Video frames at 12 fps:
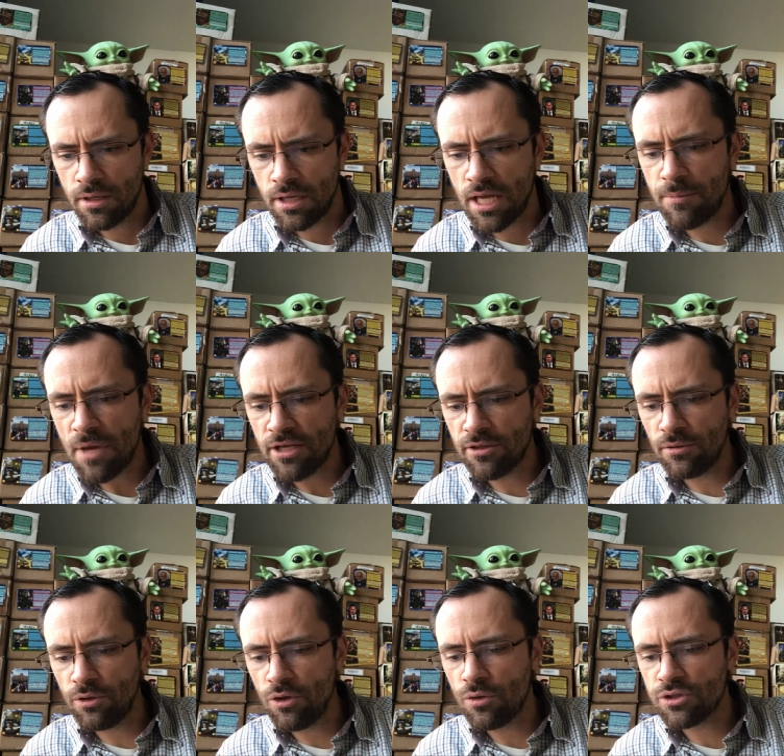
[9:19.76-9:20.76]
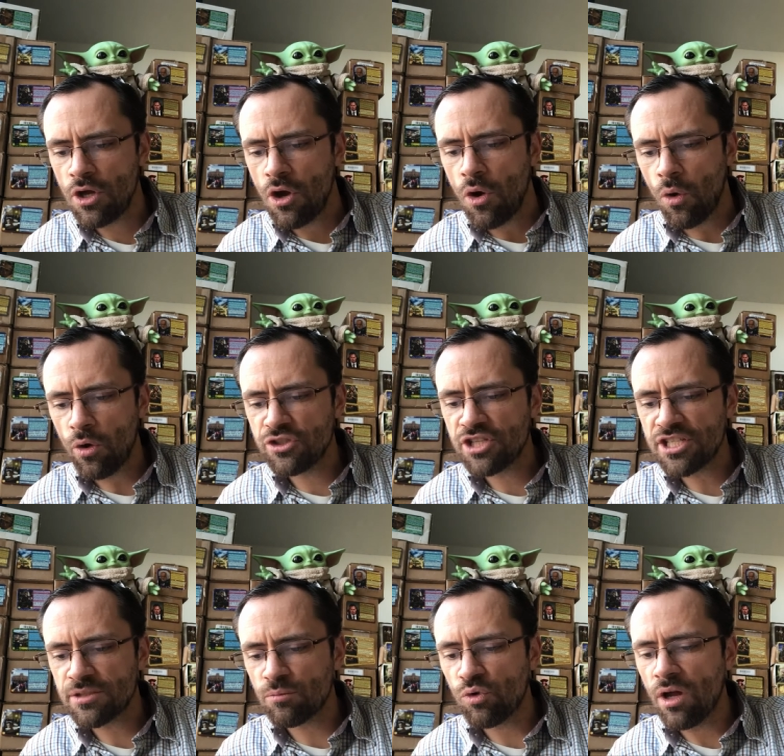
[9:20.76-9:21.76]
he'd make you lose, or just
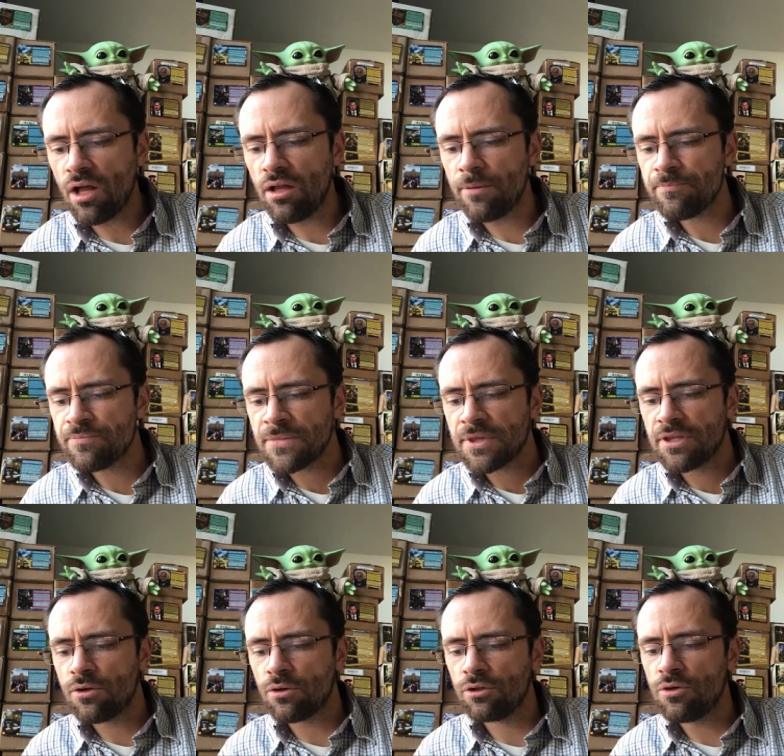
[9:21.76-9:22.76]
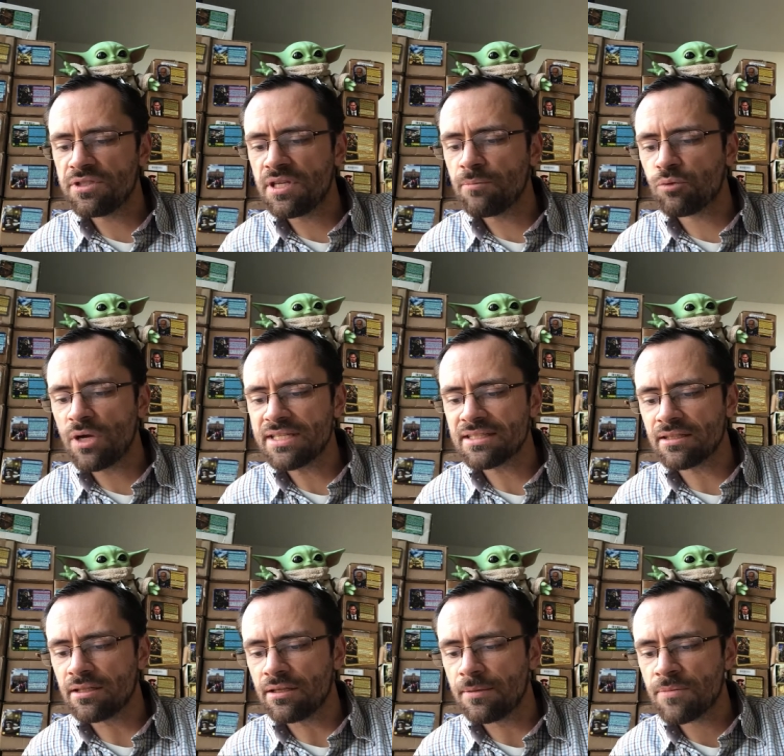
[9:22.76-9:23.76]
the morale you're losing
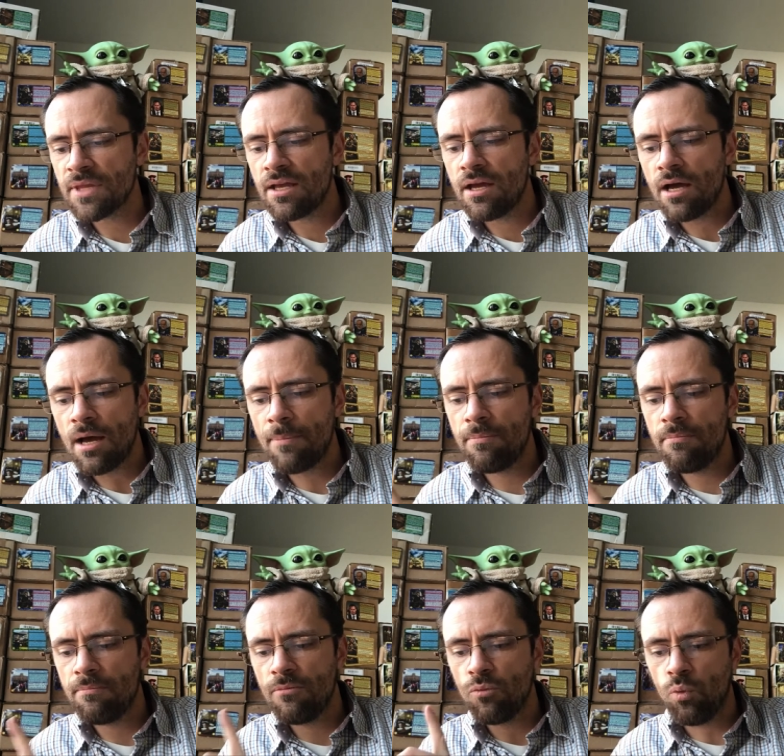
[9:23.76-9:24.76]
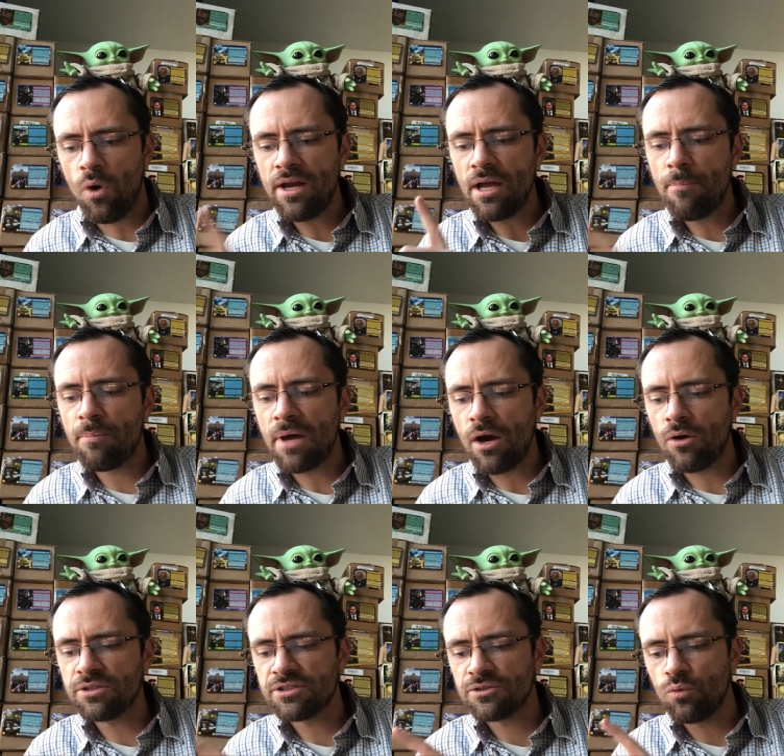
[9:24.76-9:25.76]
presently? A what
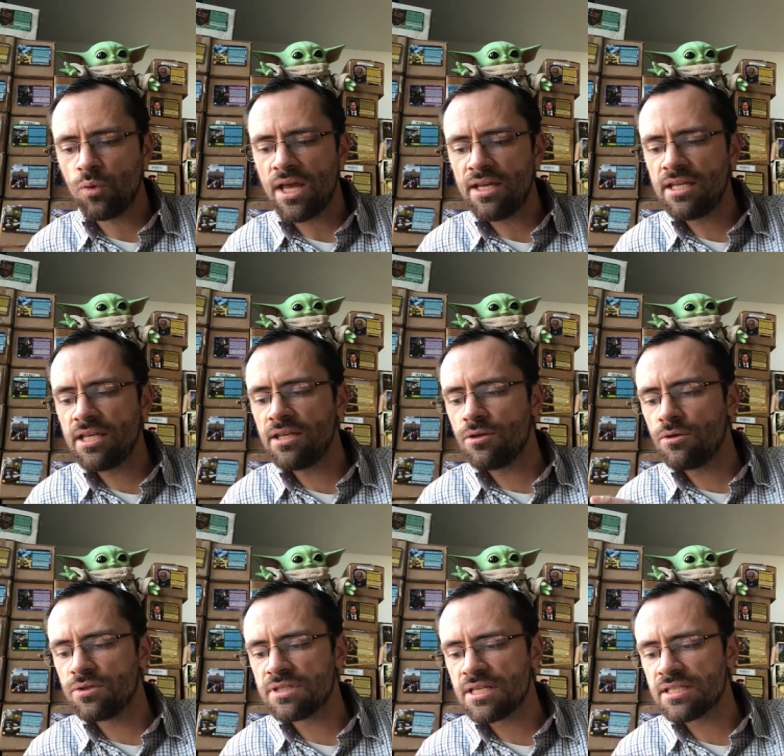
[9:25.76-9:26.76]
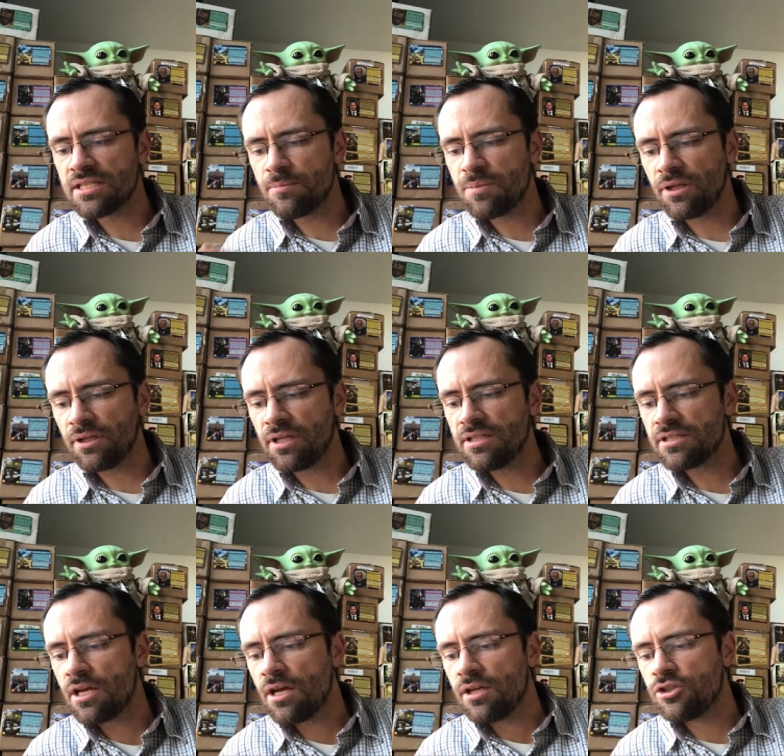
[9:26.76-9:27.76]
about when he uses his abilities
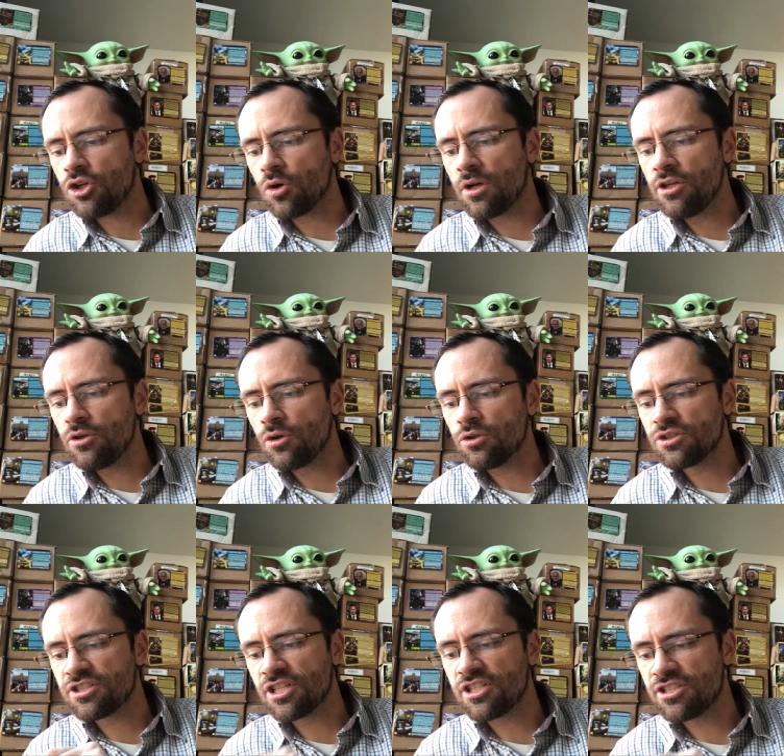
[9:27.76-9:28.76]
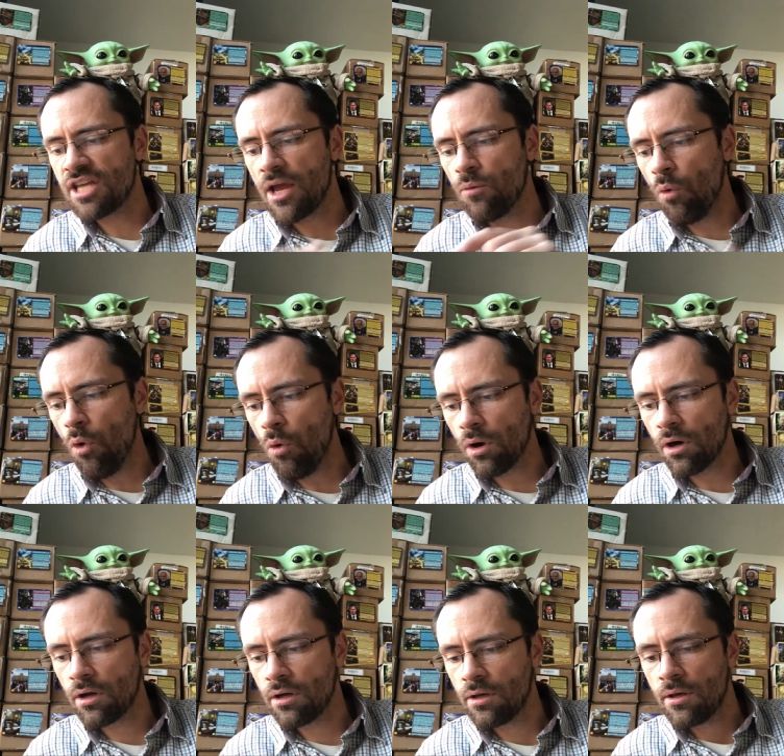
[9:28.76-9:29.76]
during your six-day war?
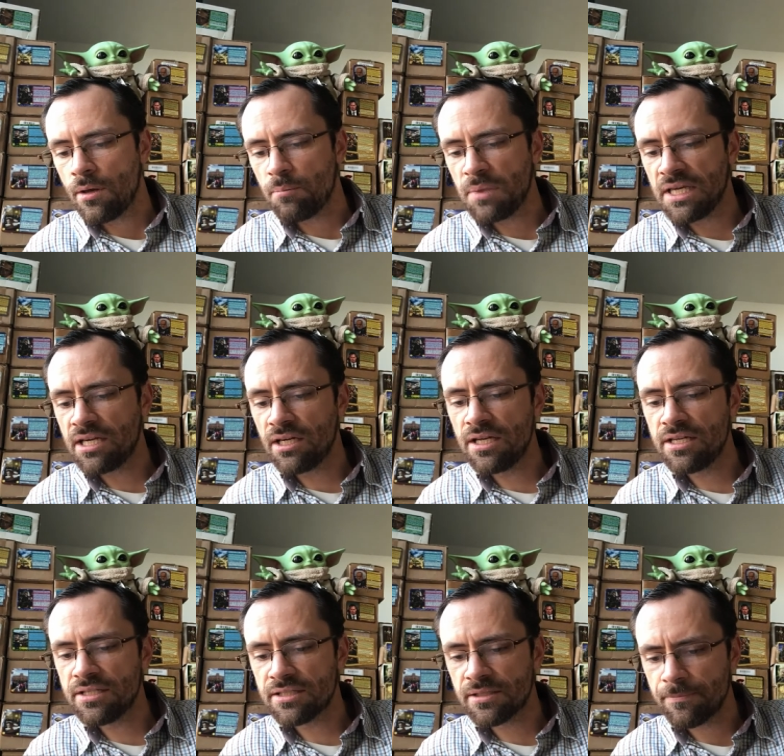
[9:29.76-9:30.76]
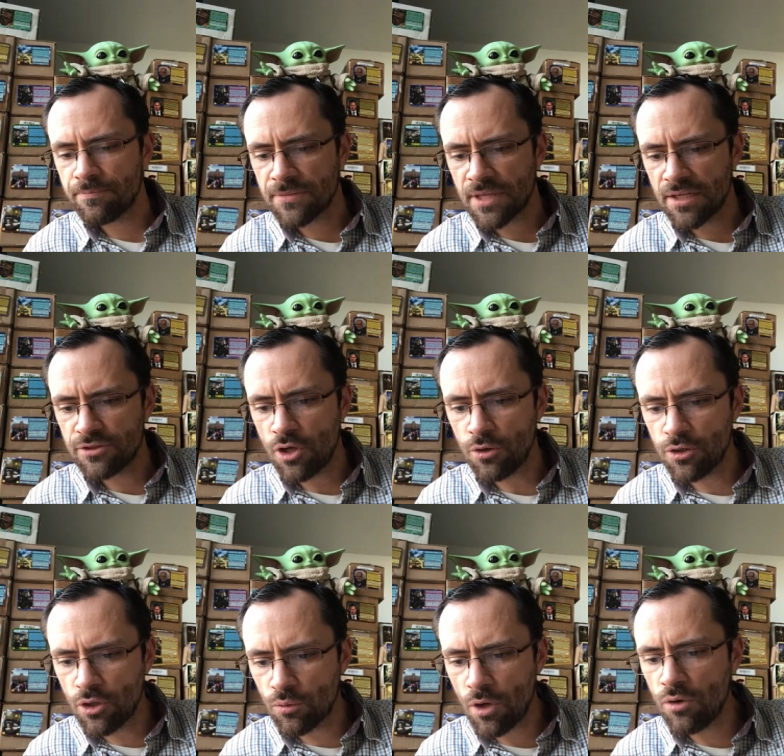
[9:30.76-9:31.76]
Because
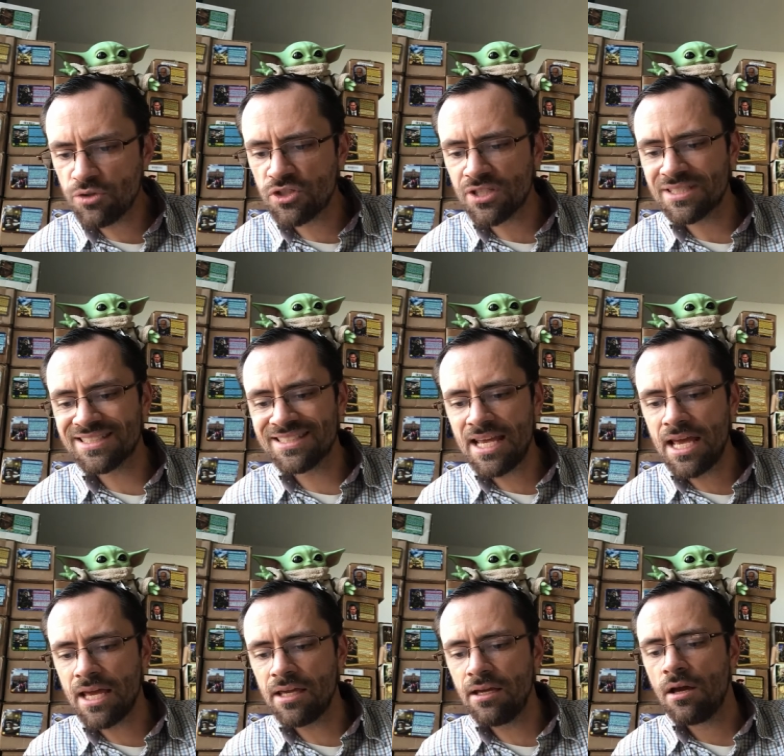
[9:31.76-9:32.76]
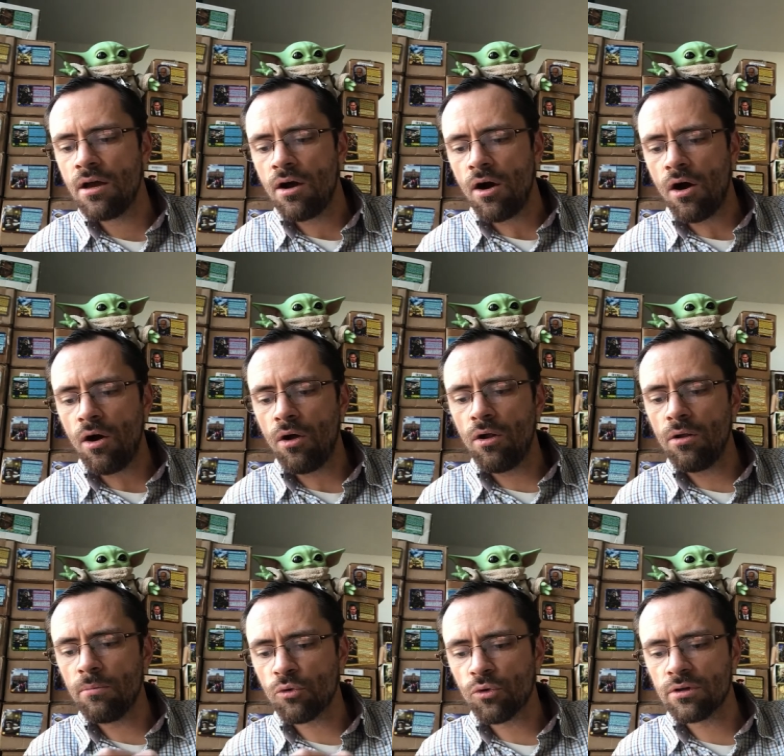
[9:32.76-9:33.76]
Tokyo Rose does say
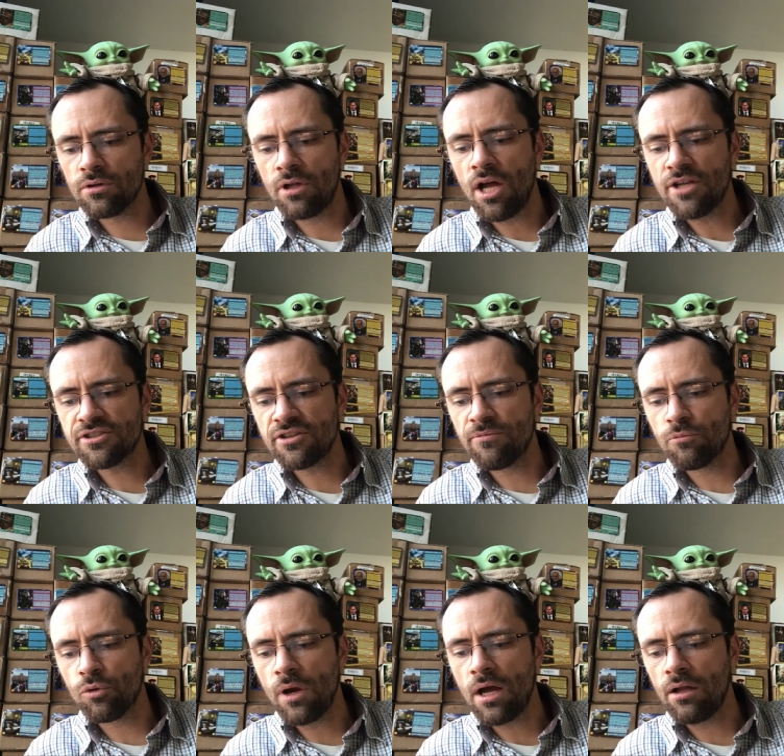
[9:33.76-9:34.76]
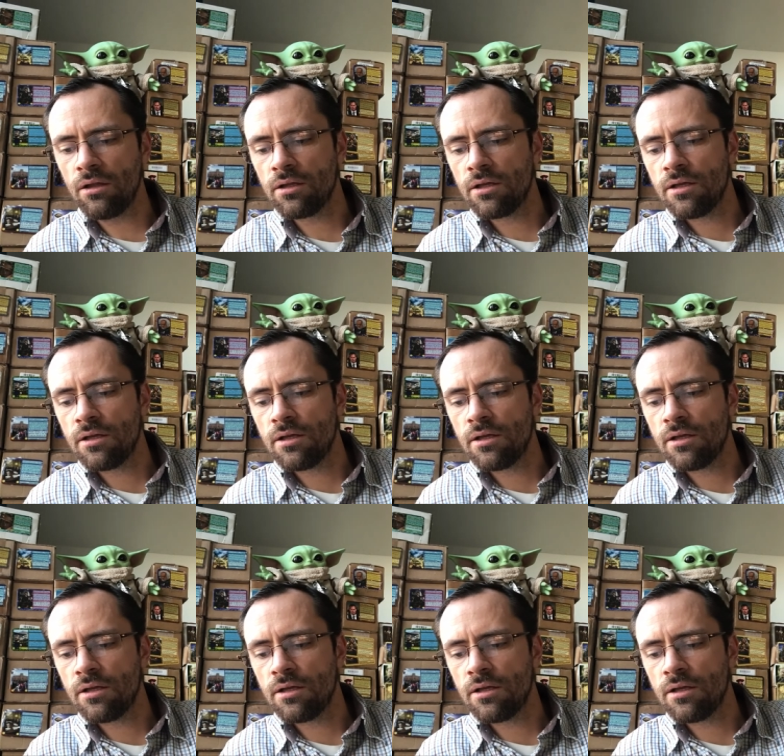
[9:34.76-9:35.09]
all loss of morale,